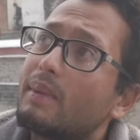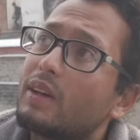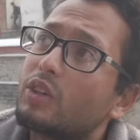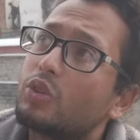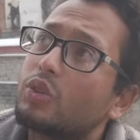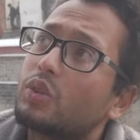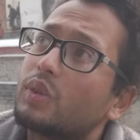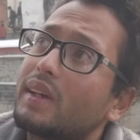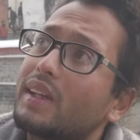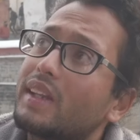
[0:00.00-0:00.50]
Kama
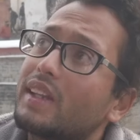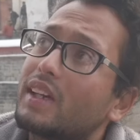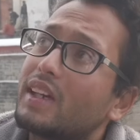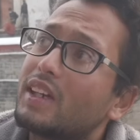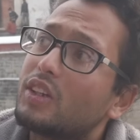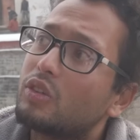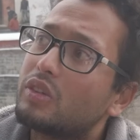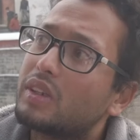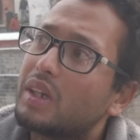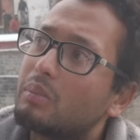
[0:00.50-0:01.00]
Sutra in the
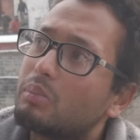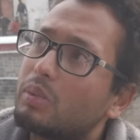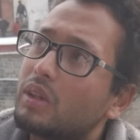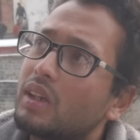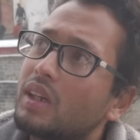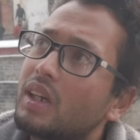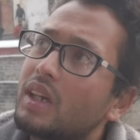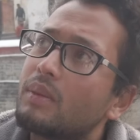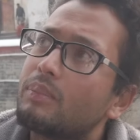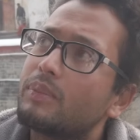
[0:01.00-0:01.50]
Hindu
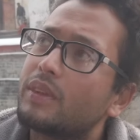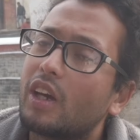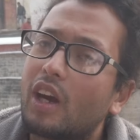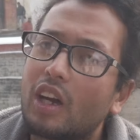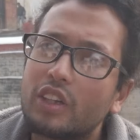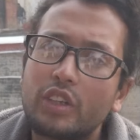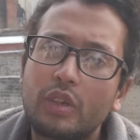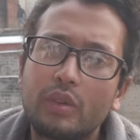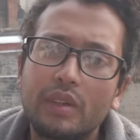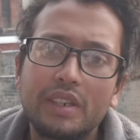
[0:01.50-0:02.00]
temple. The
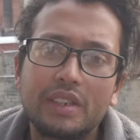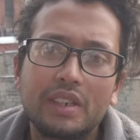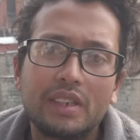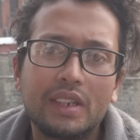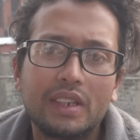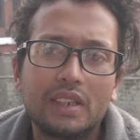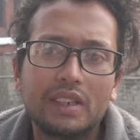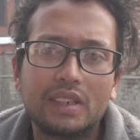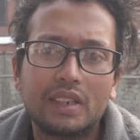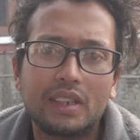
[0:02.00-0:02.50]
other
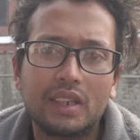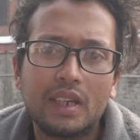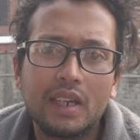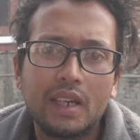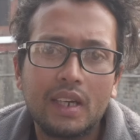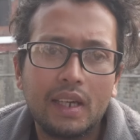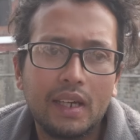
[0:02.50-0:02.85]
reason is uh,